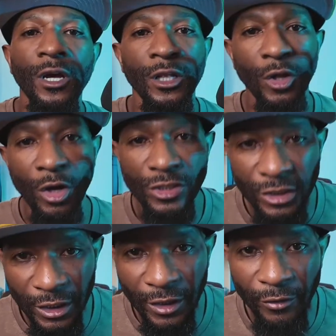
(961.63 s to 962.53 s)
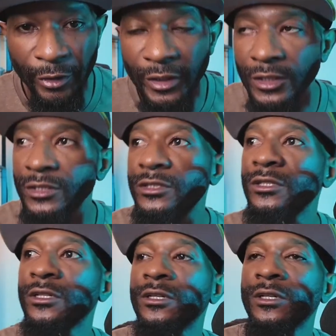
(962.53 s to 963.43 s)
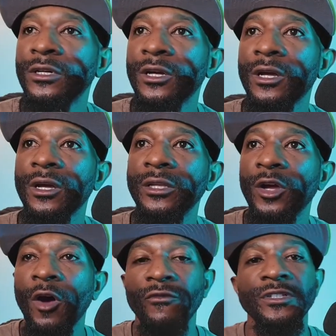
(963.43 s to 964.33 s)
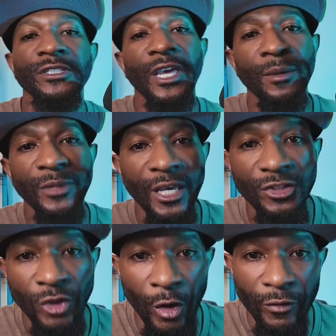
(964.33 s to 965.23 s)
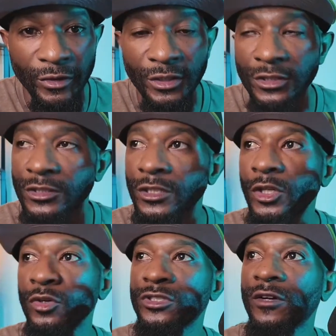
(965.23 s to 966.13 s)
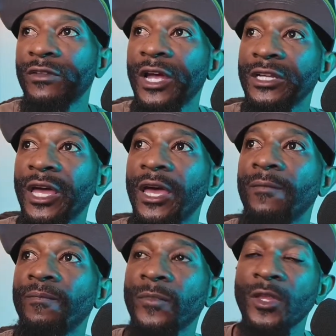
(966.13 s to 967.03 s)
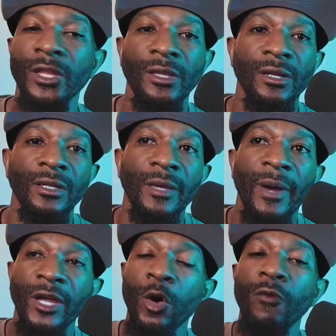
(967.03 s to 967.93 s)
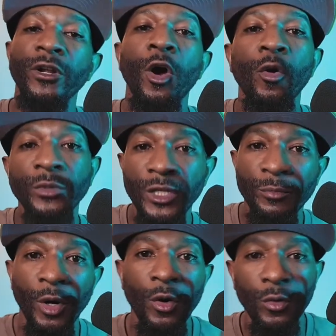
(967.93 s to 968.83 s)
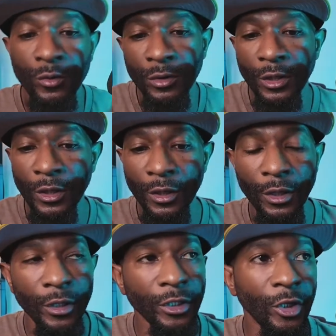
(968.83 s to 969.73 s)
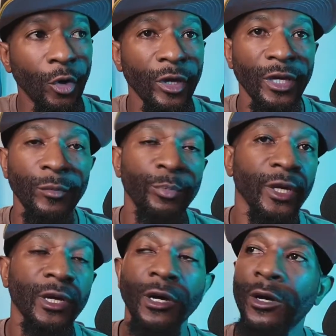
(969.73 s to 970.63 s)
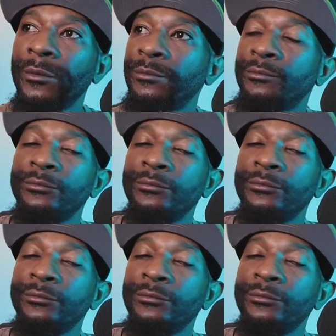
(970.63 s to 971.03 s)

larger deliveries. They're offering same day service, stuff like that. They might go over to Home Depot, and pick up,